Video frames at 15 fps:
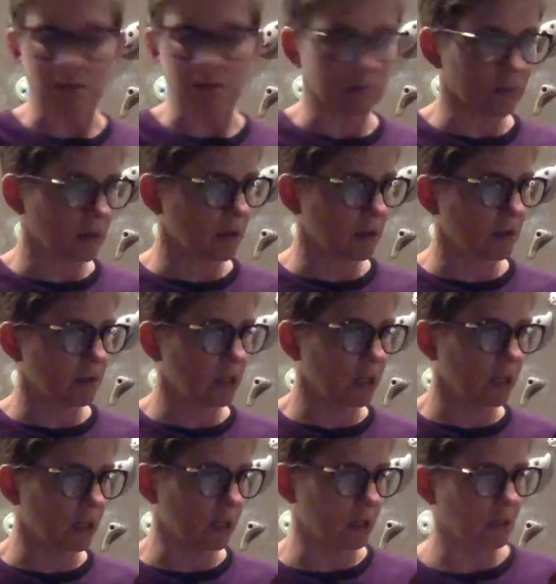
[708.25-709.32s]
We're going to go ahead
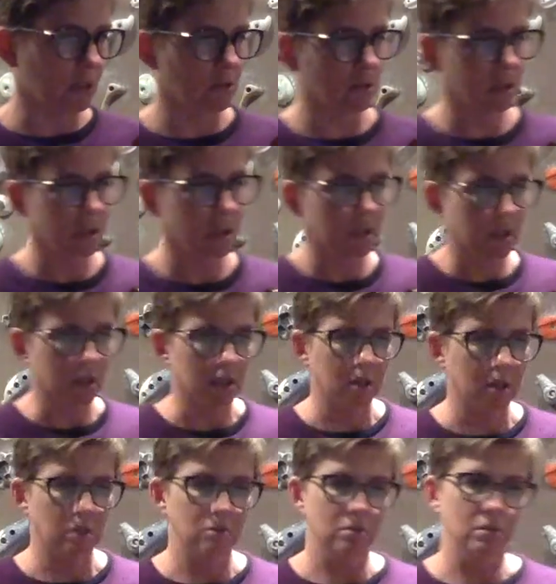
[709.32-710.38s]
and
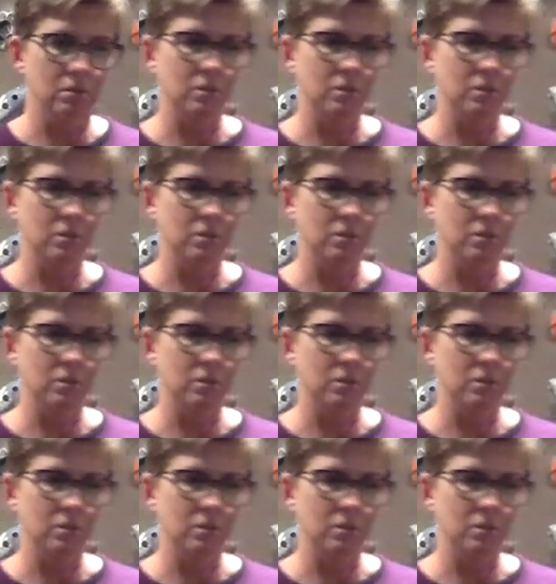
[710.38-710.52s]
turn the